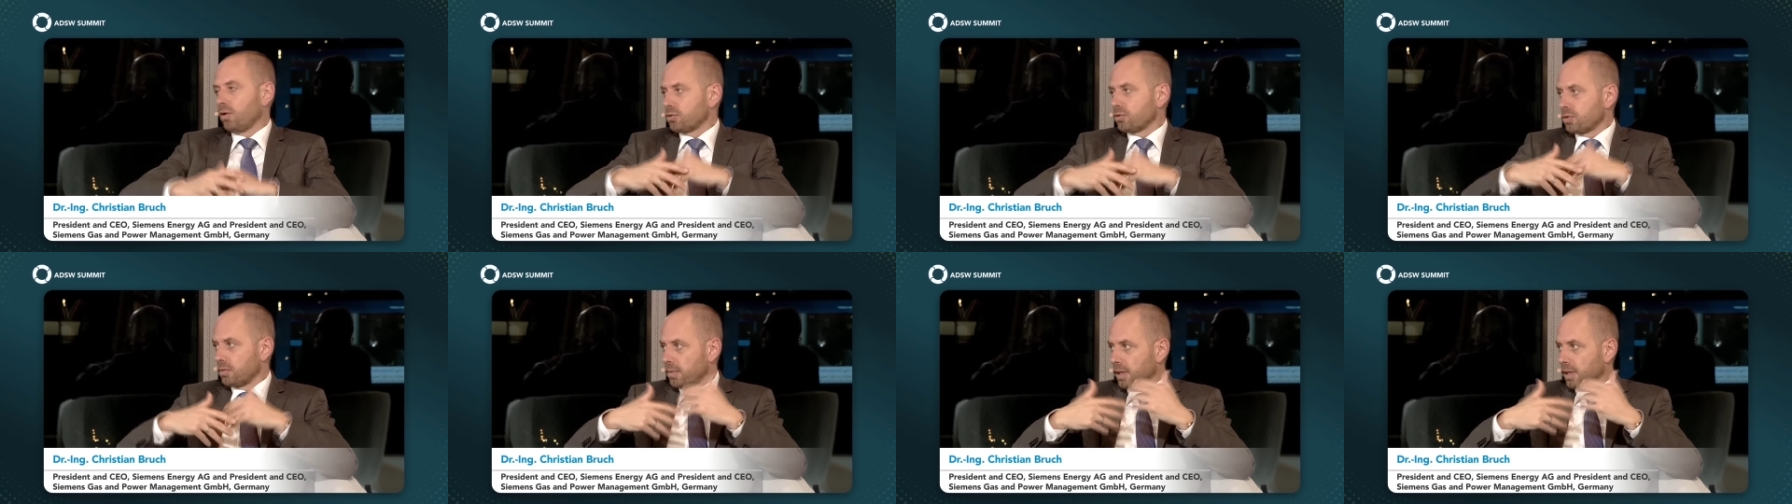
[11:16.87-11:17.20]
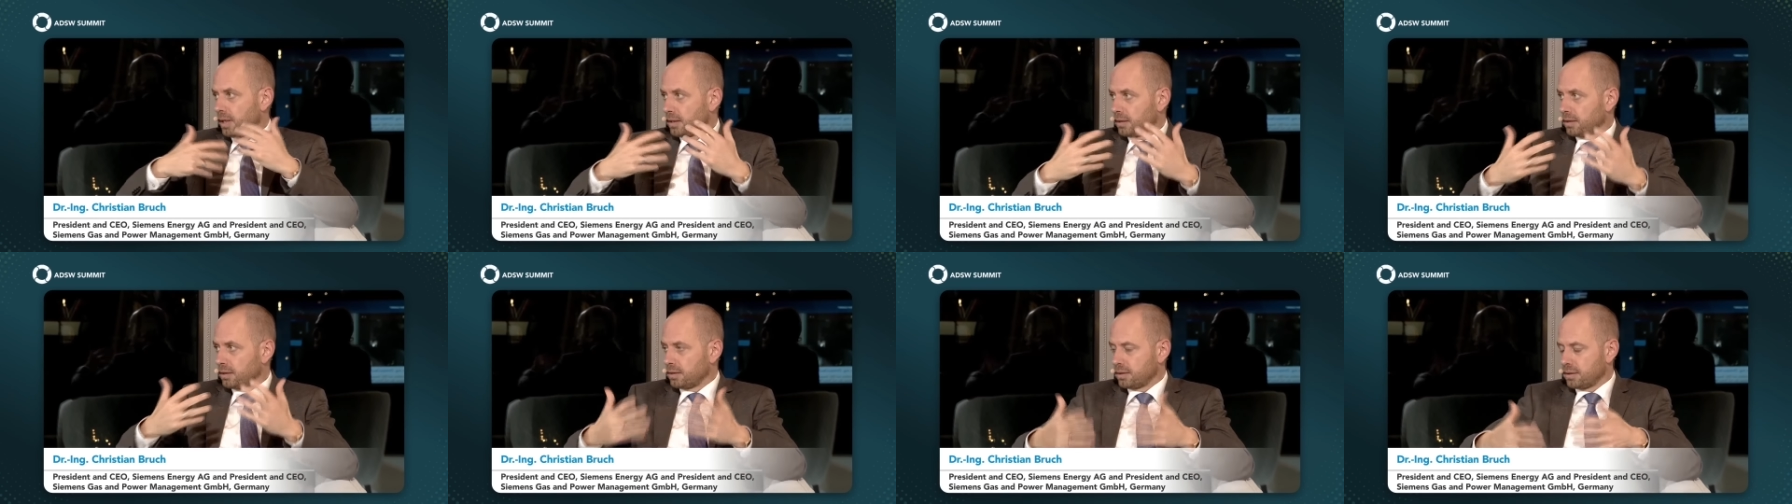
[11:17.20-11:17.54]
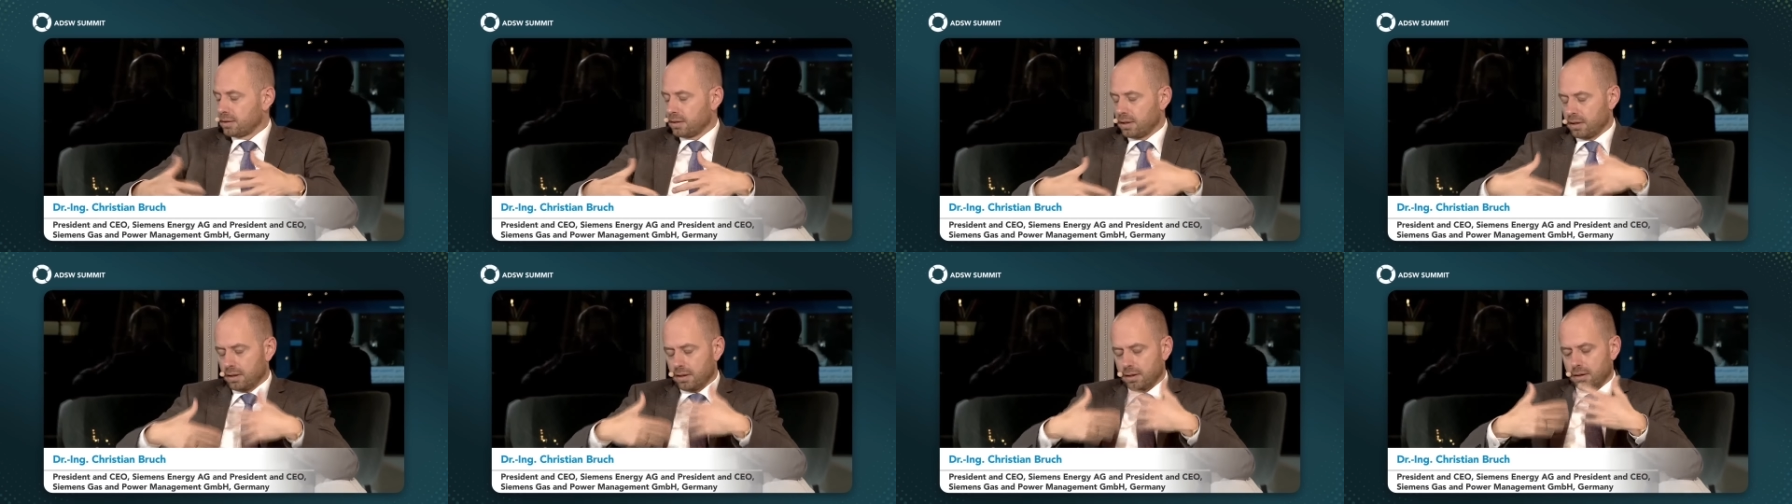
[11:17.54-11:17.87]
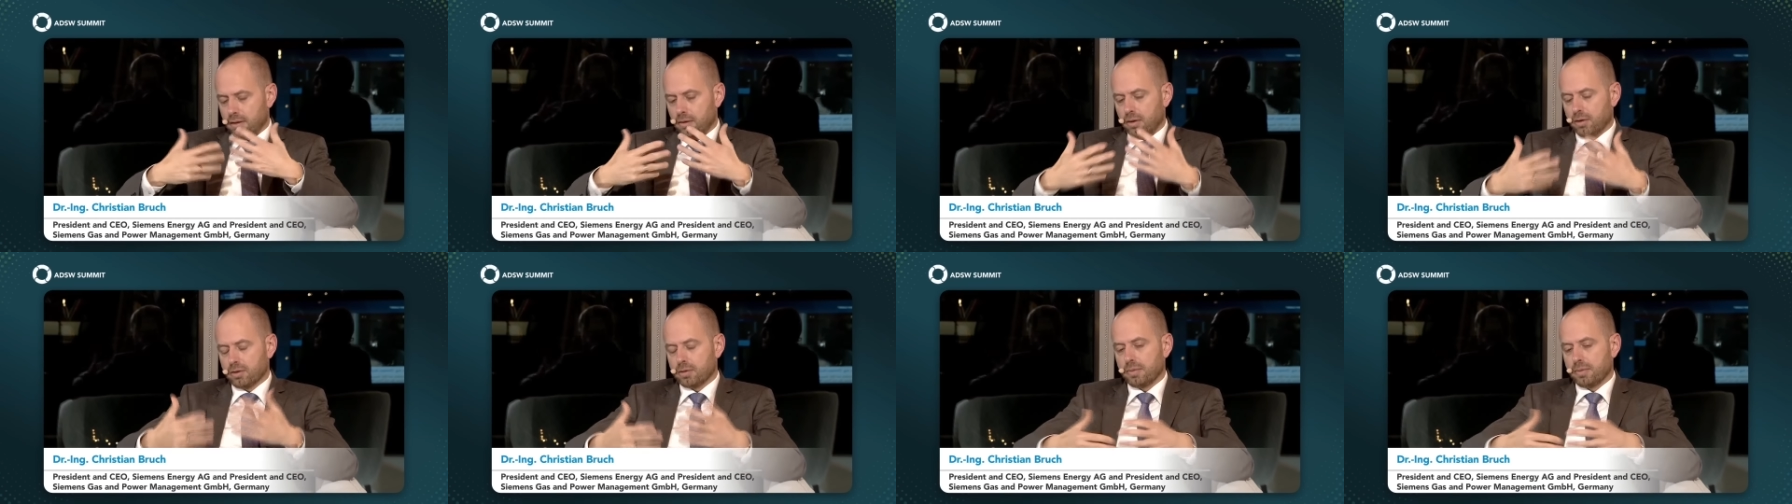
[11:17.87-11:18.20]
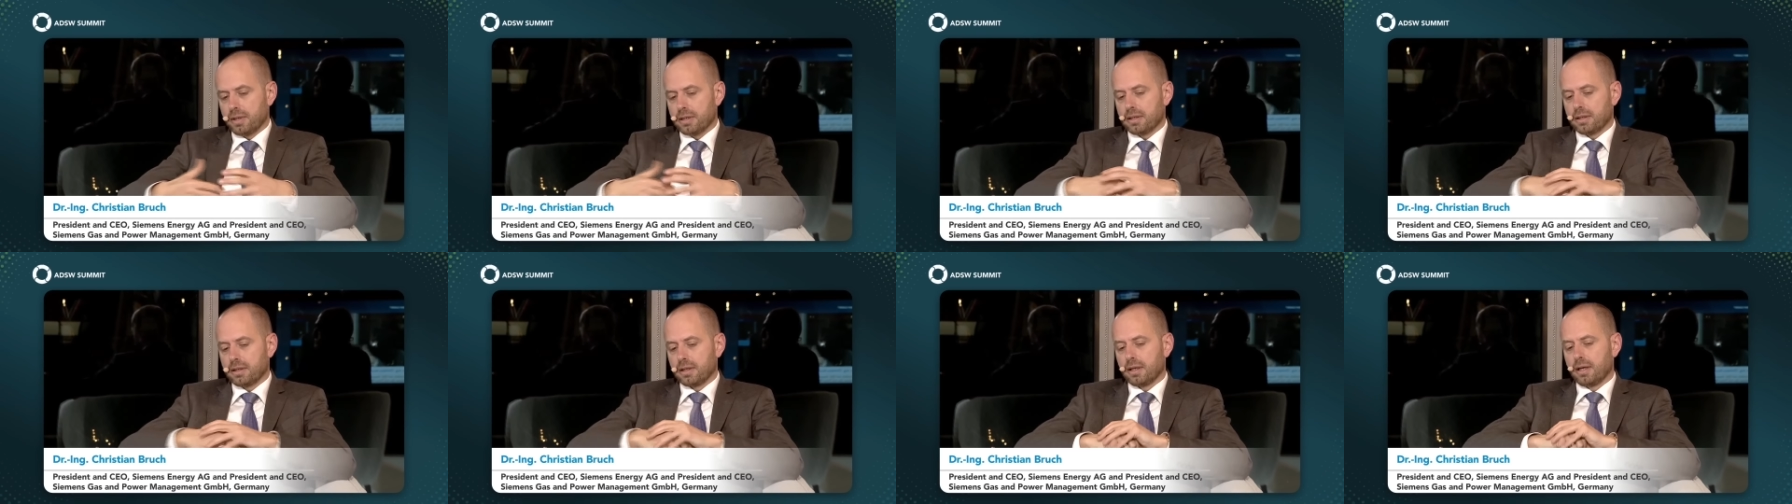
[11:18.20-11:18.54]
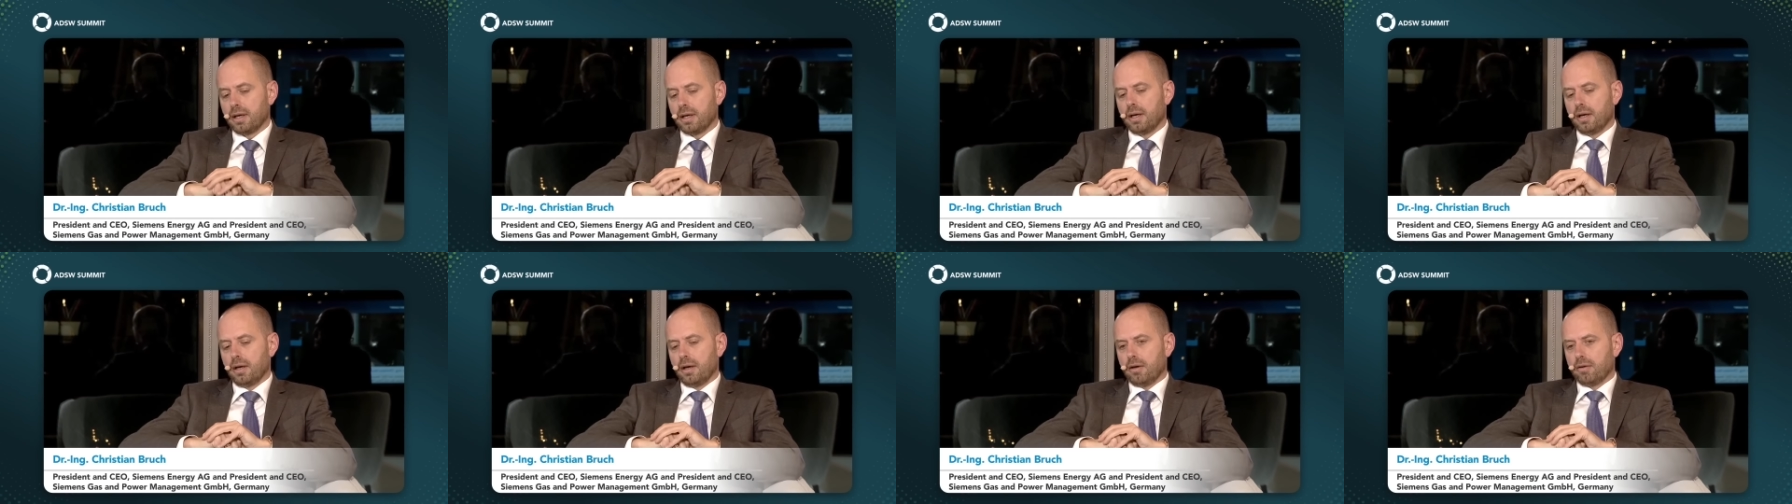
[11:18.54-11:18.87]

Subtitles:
automating